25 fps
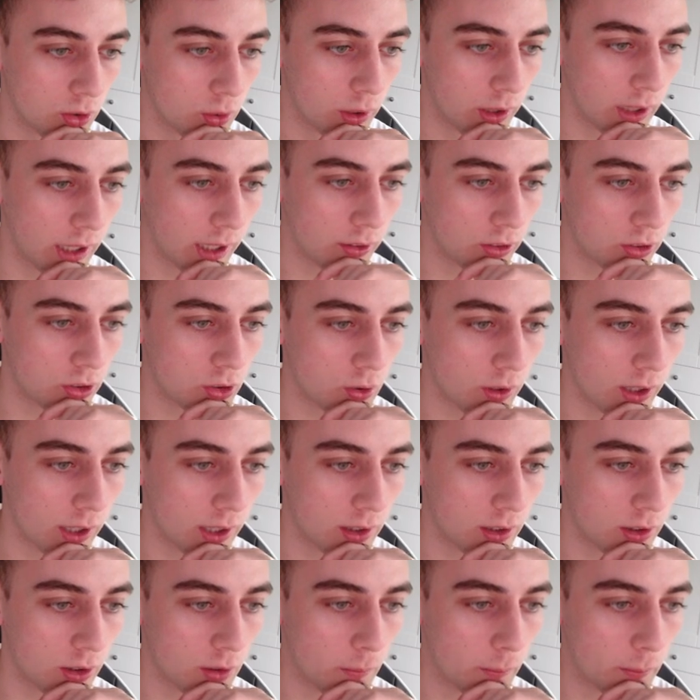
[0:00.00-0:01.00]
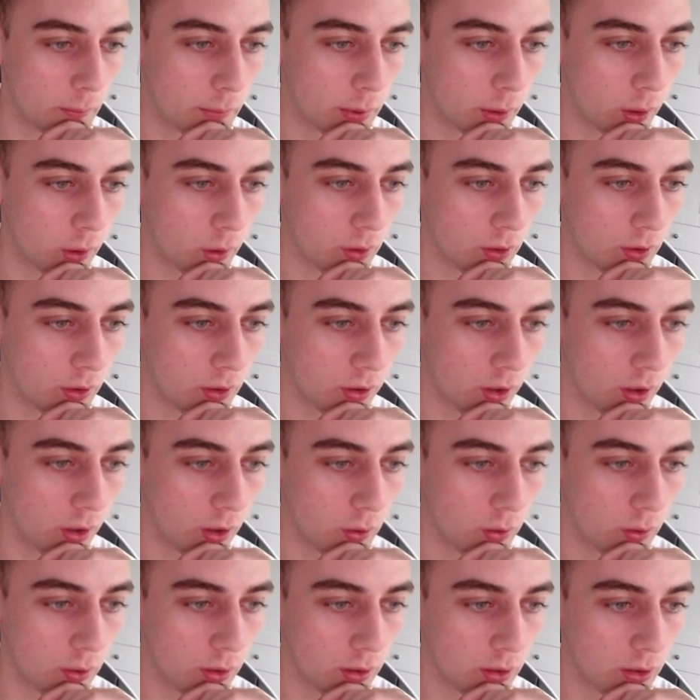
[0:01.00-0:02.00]
we counter trend, broke the
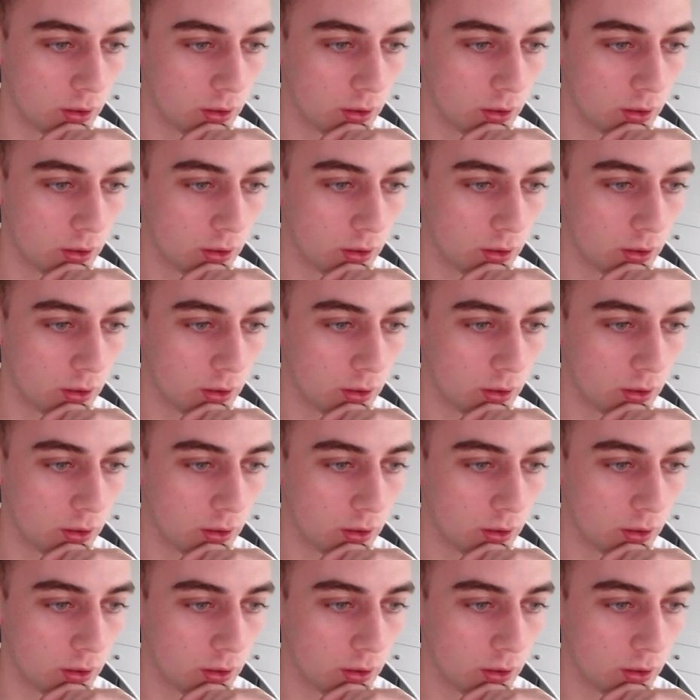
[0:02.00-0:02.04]
low,